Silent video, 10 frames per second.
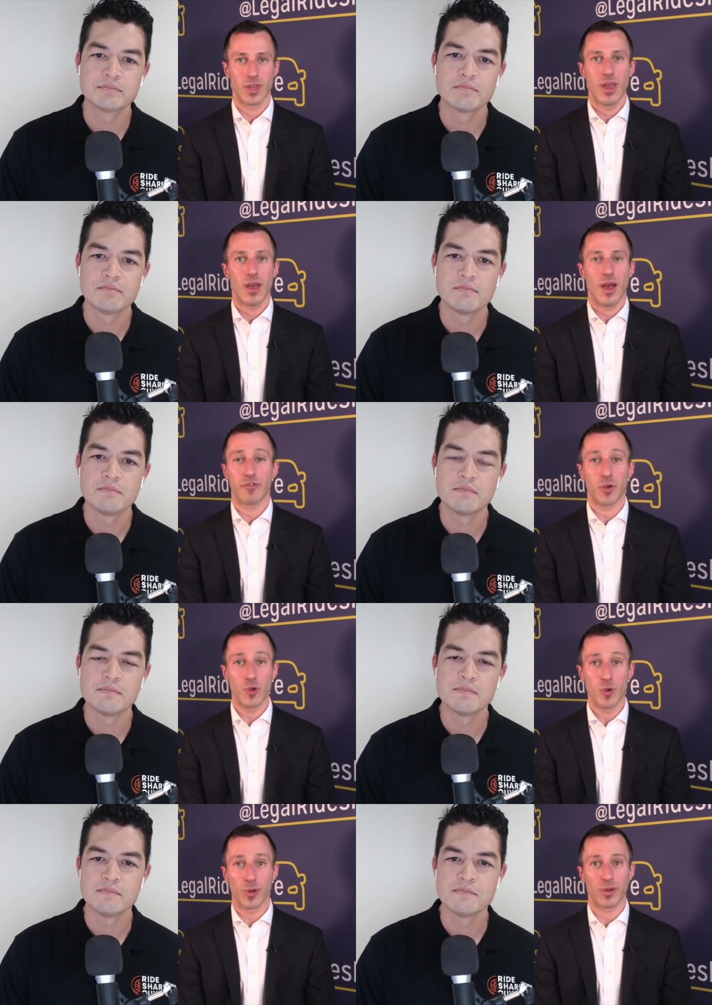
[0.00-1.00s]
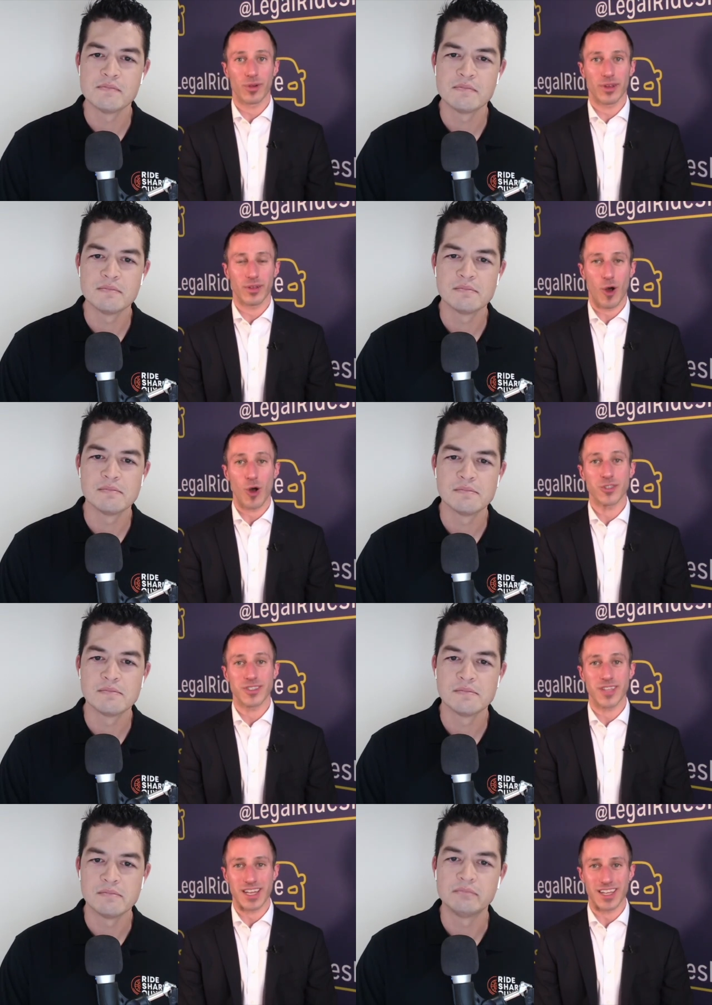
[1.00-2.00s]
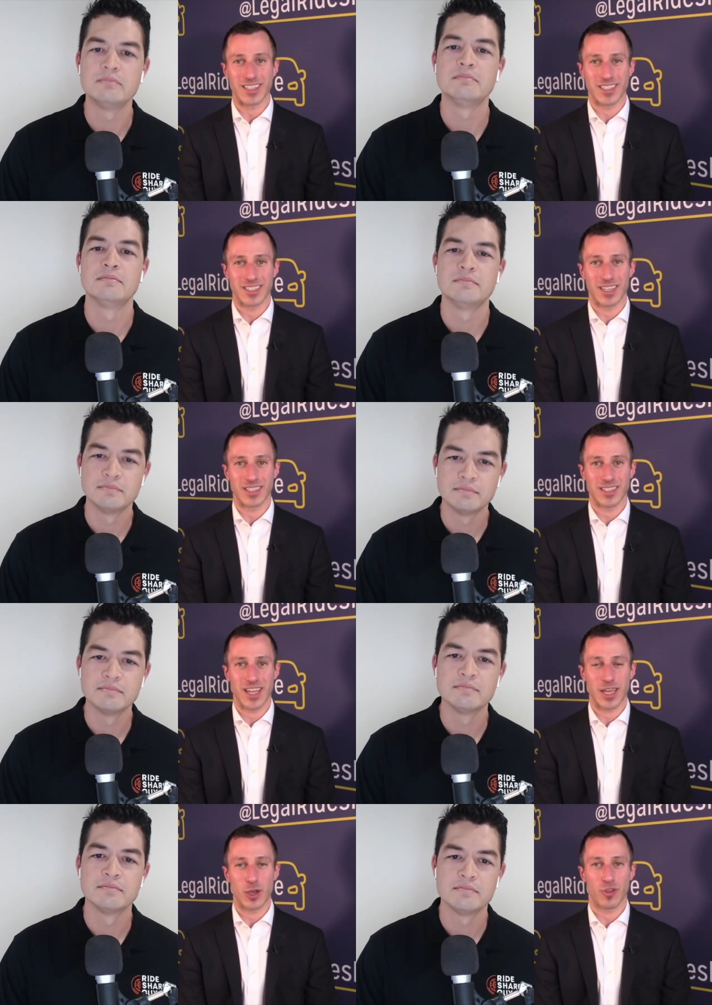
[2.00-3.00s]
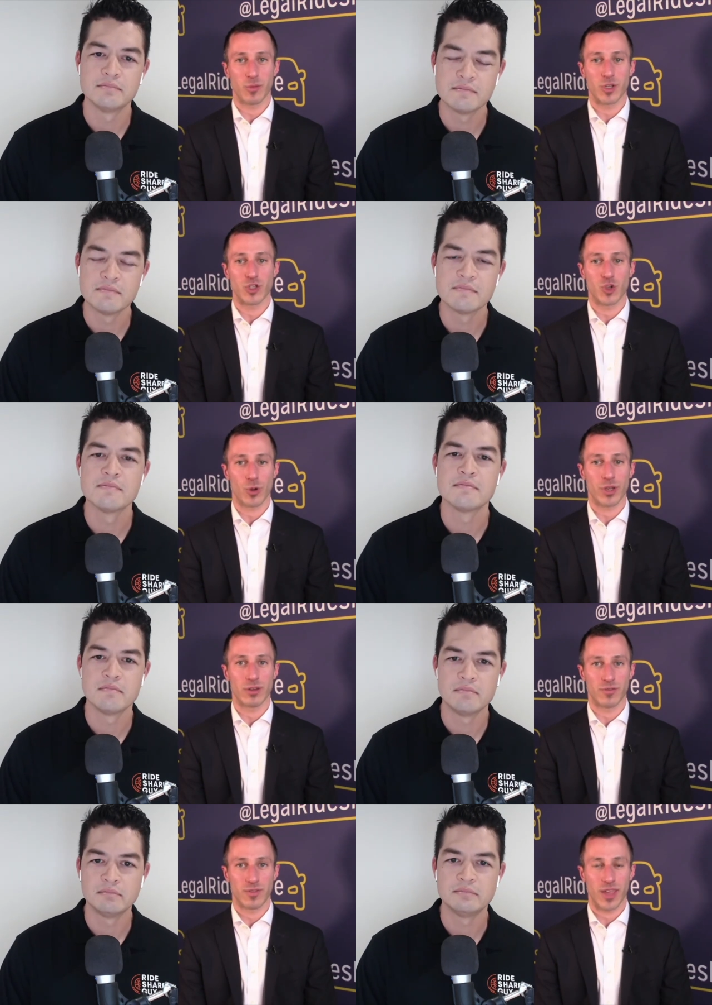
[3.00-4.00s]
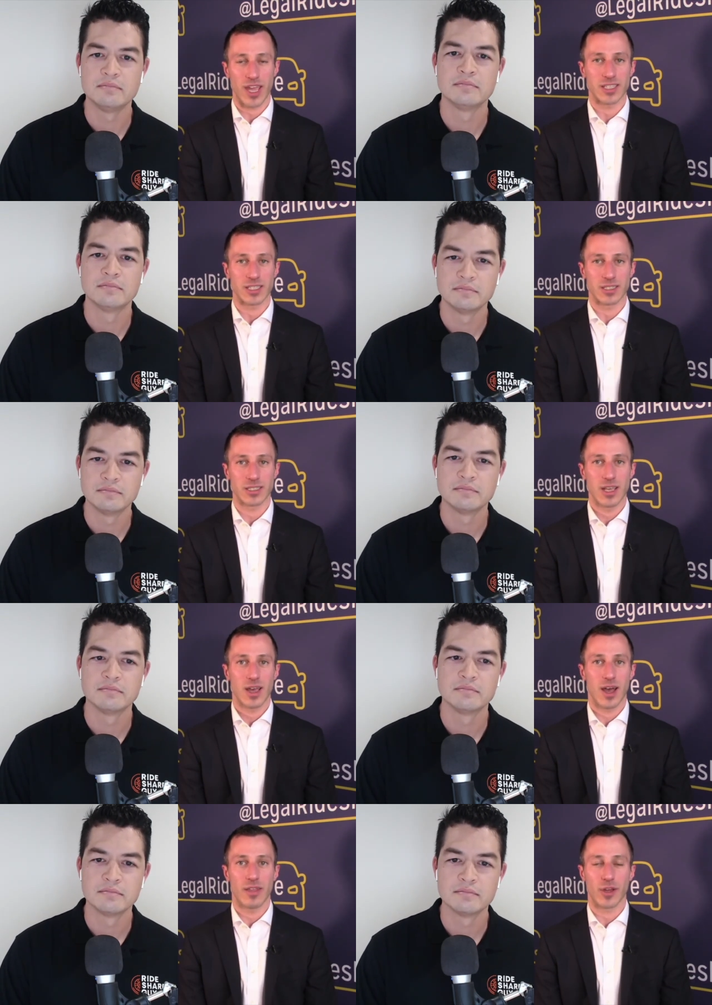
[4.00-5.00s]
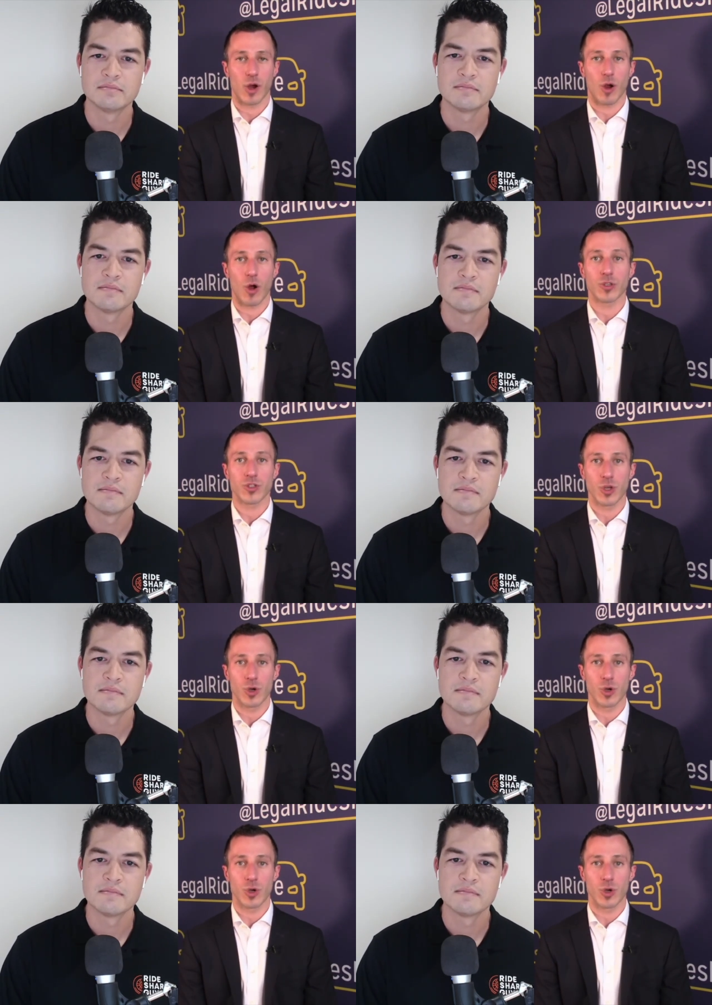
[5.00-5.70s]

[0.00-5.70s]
Speaker 1: Uh, for Uber, Allstate is is taking over the majority of cases. Uh, there are also